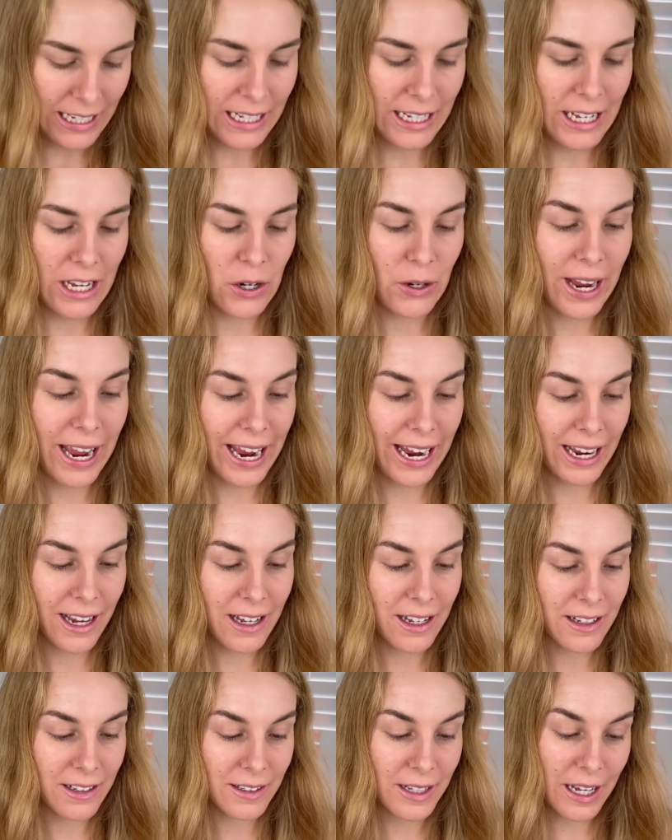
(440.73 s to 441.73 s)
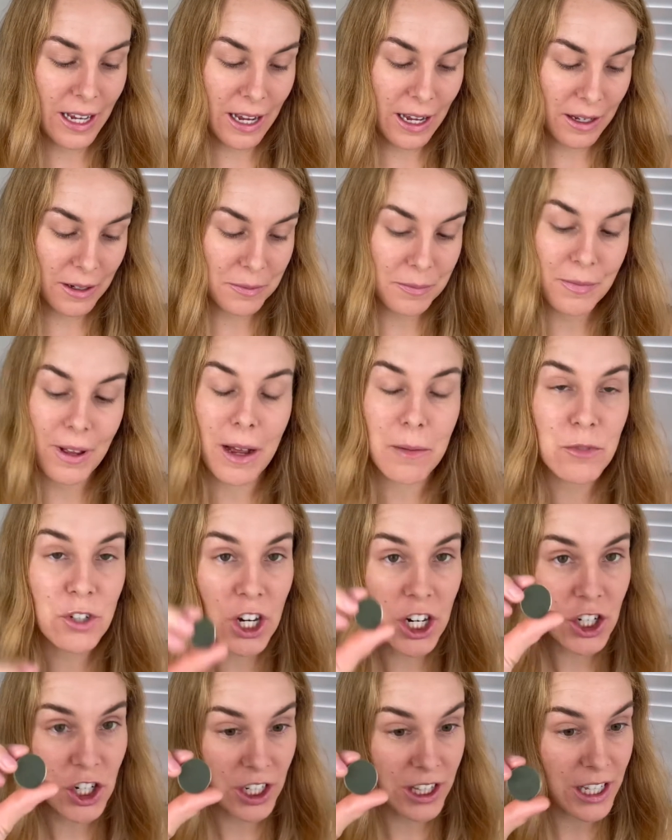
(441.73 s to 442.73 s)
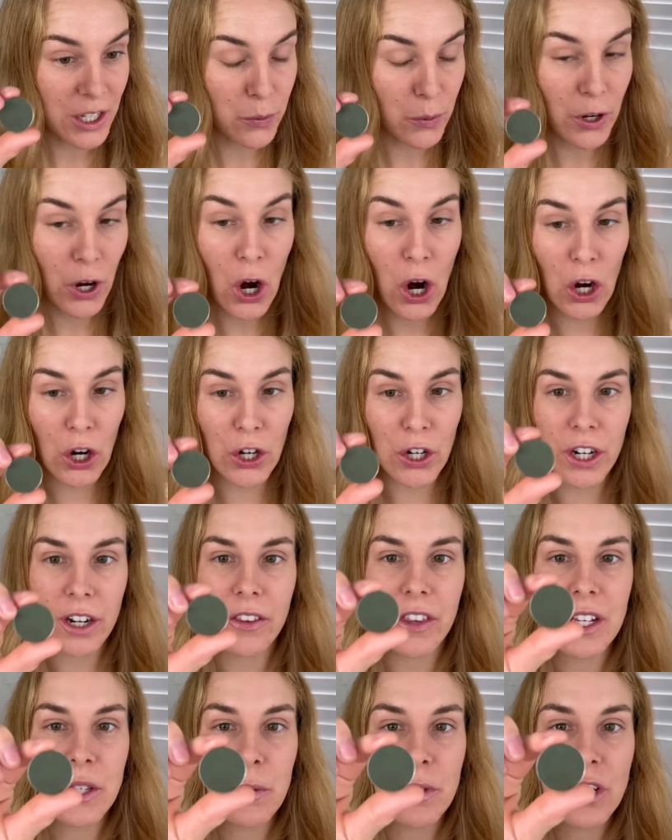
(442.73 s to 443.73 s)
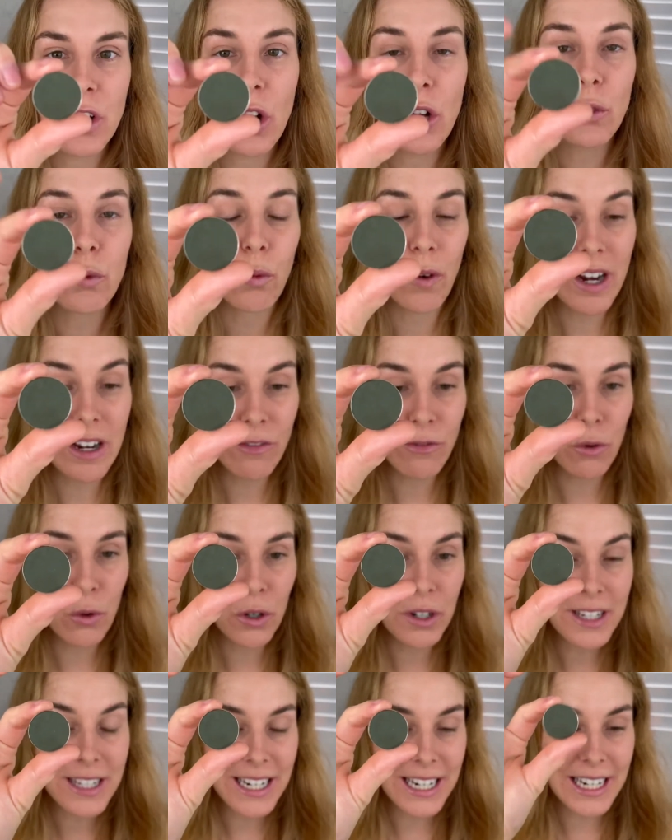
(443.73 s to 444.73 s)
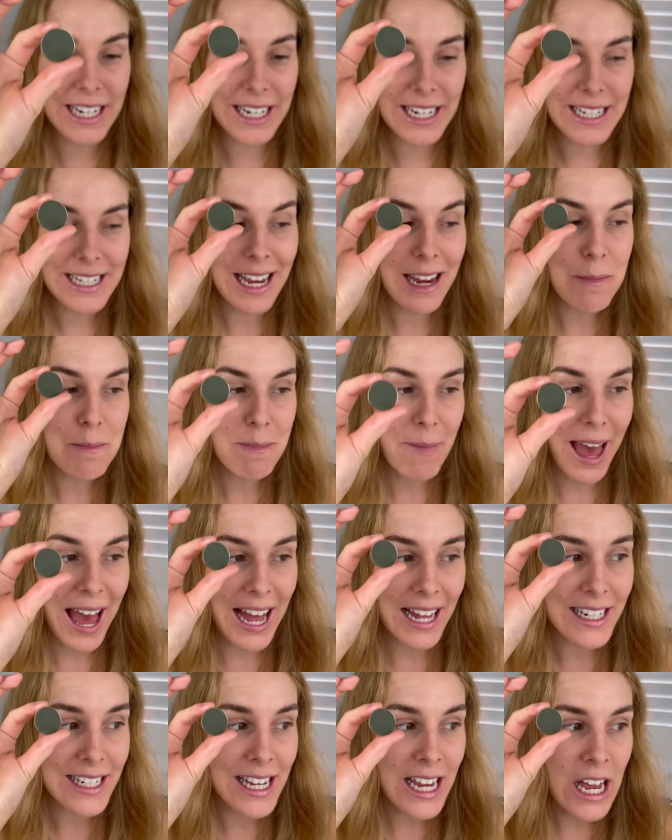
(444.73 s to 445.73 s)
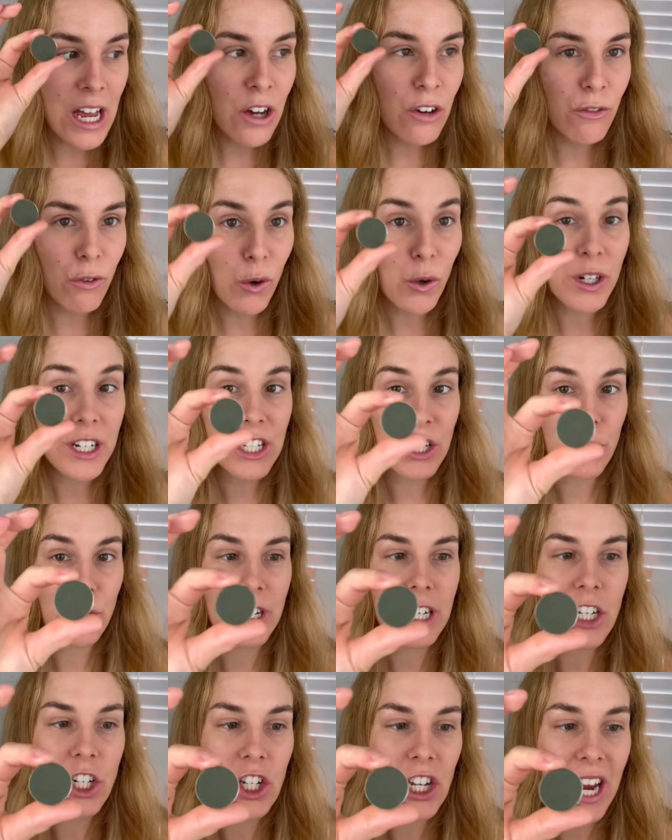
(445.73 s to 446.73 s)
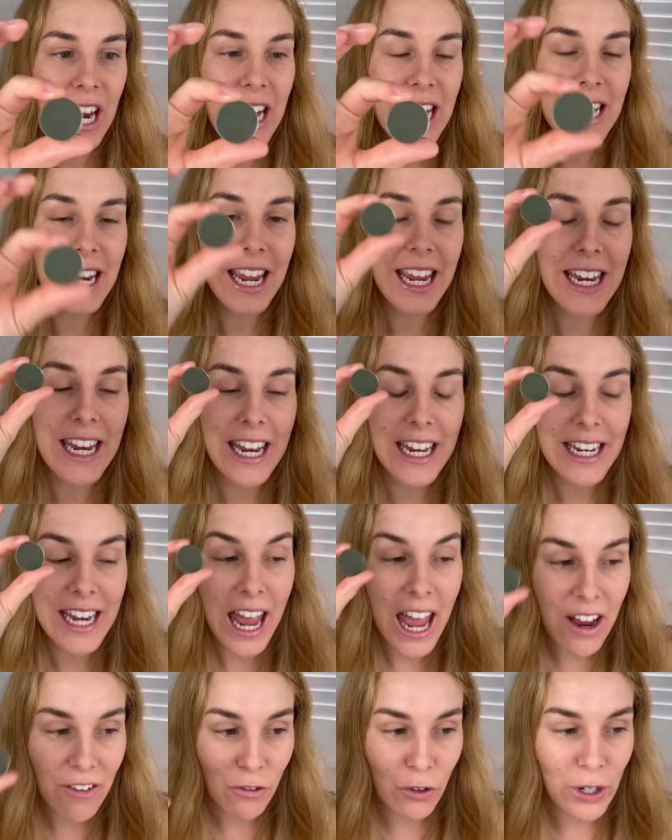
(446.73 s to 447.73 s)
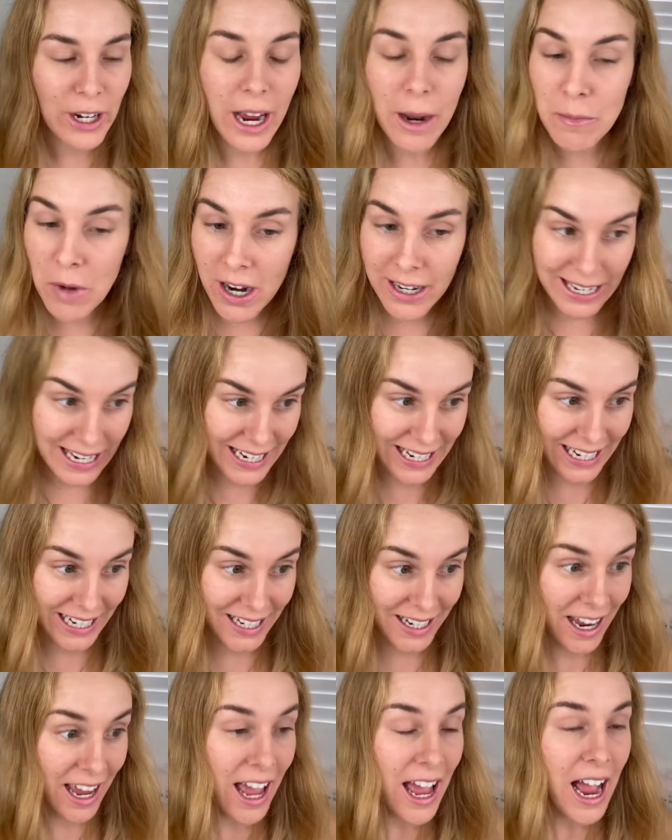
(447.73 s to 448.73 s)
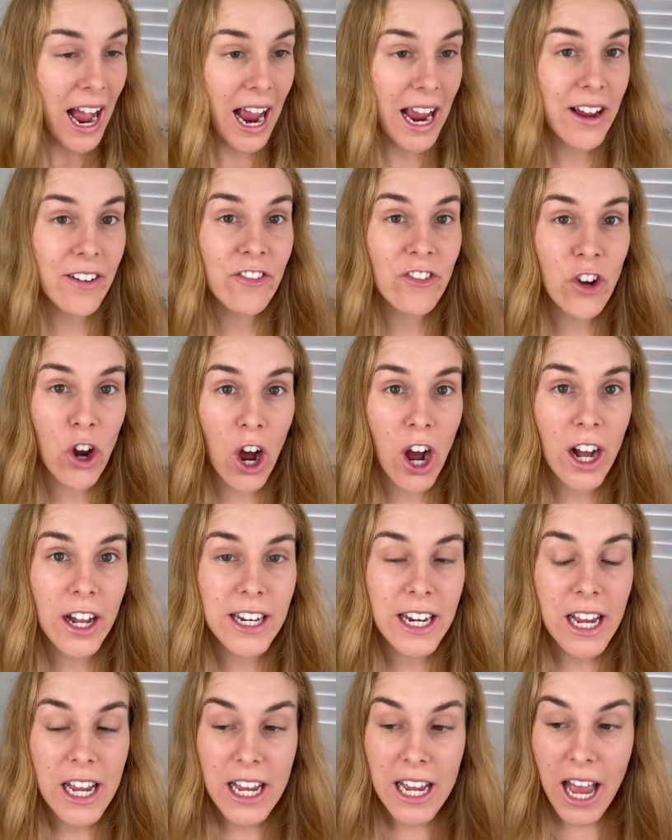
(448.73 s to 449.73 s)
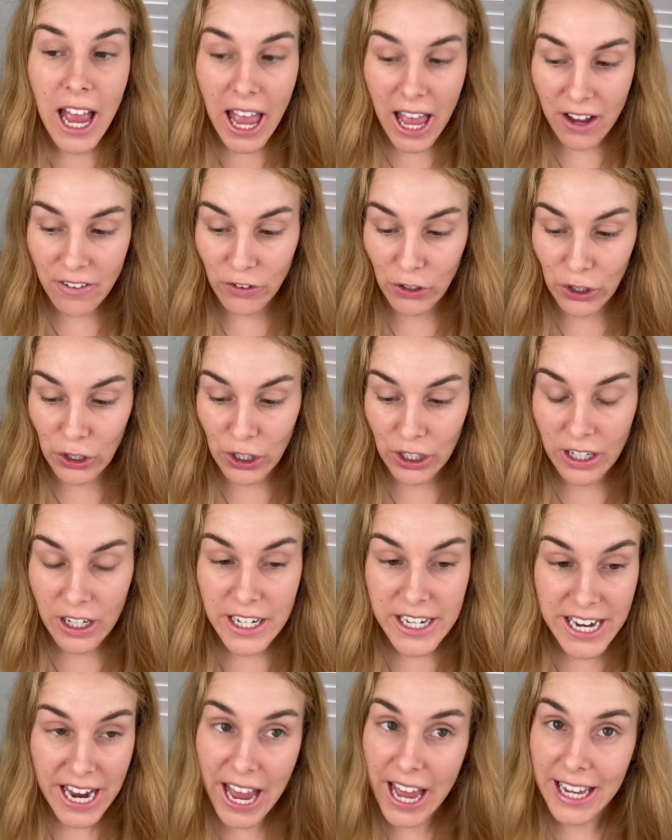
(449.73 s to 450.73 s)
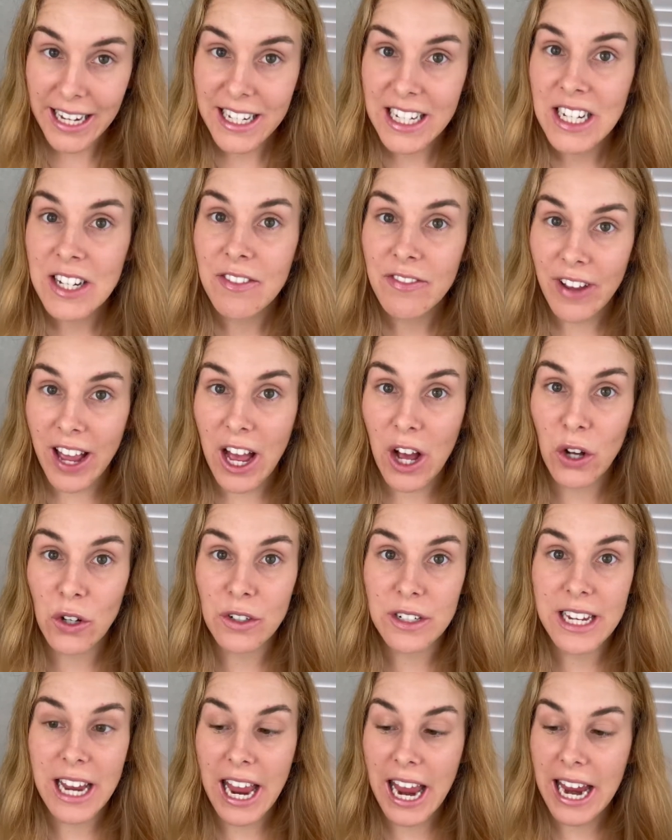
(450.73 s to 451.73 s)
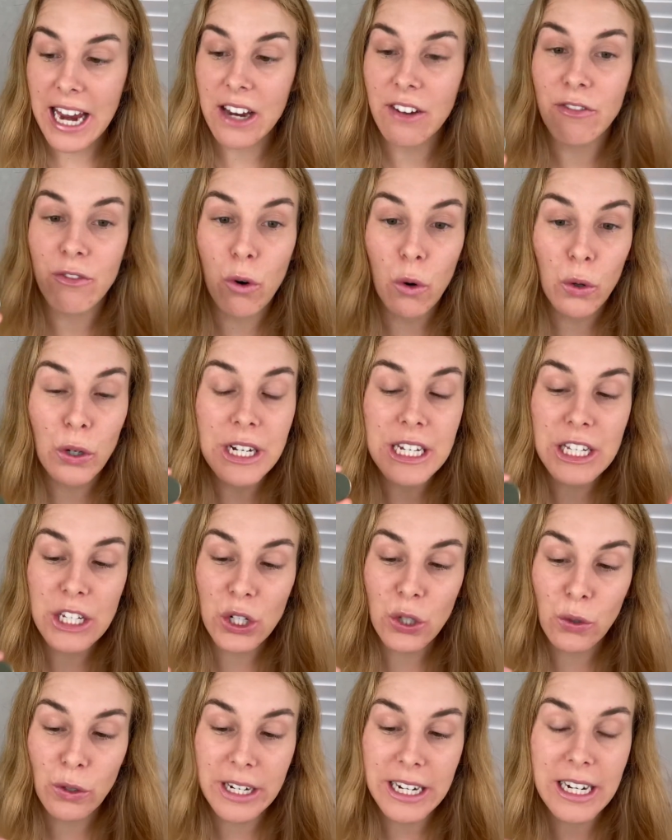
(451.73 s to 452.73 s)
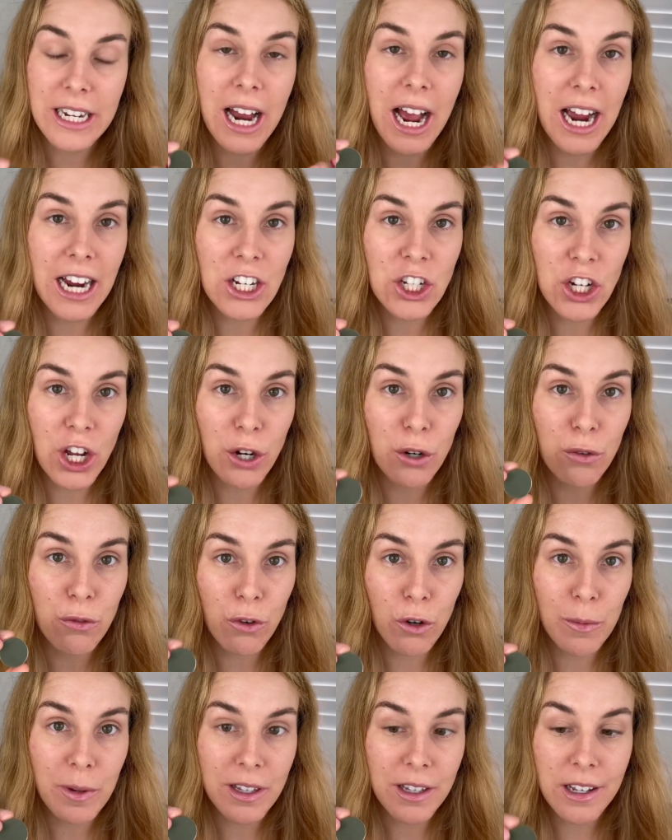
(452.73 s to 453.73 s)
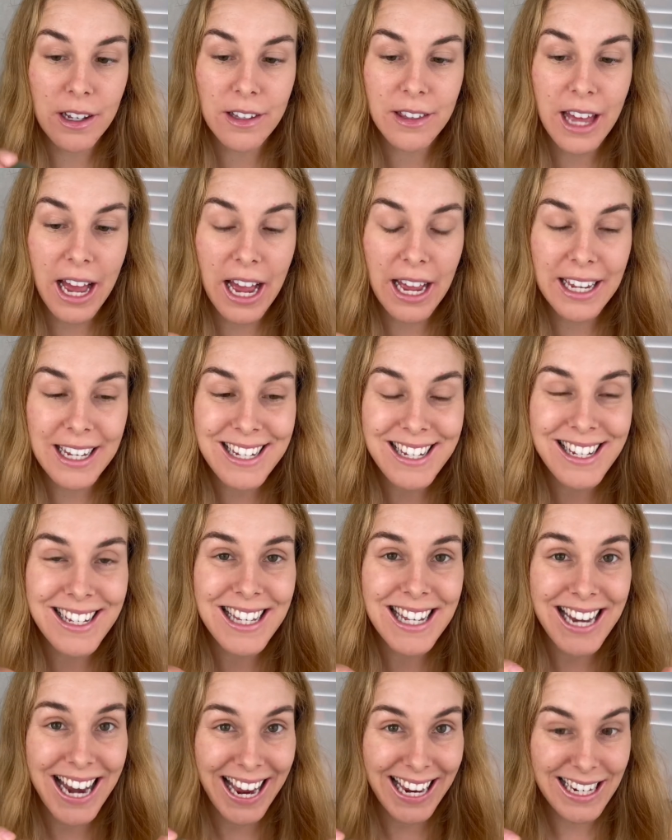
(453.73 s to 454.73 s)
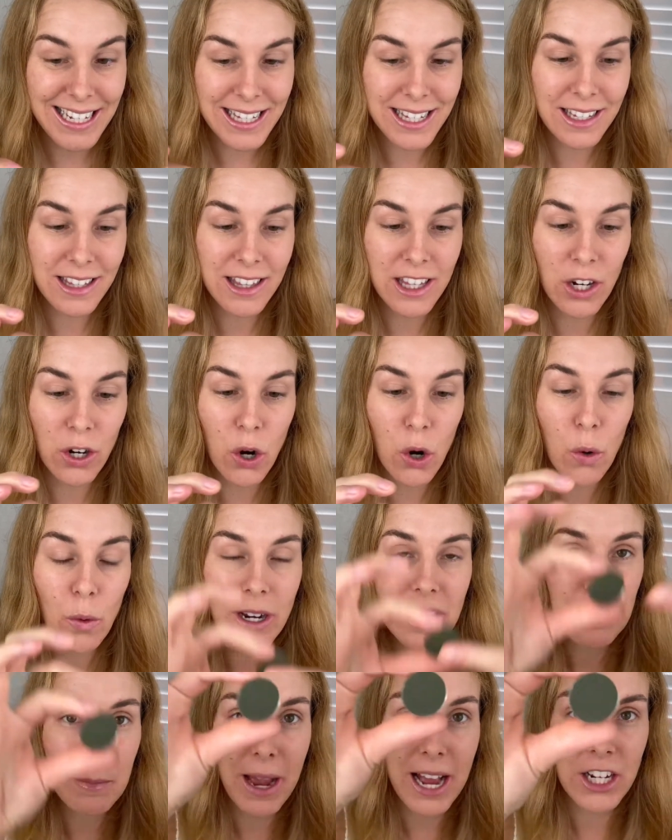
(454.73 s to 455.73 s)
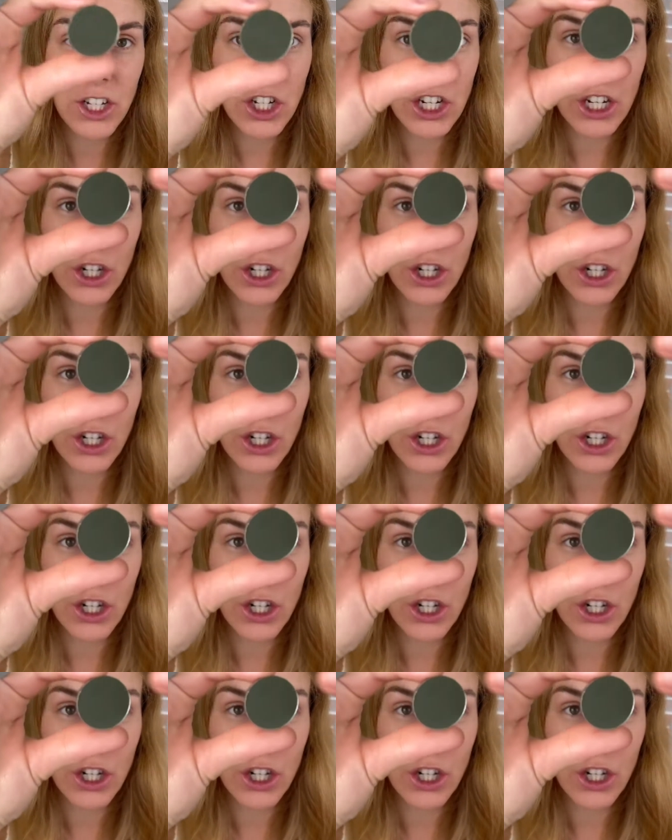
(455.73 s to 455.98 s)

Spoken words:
Okay, I'm judging this one hard. This one's called Rainforest, and it is a matte forest green shade, and in every, I'm not kidding, I have not ever yet found a forest green eyeshadow formula that is nice. They're always patchy and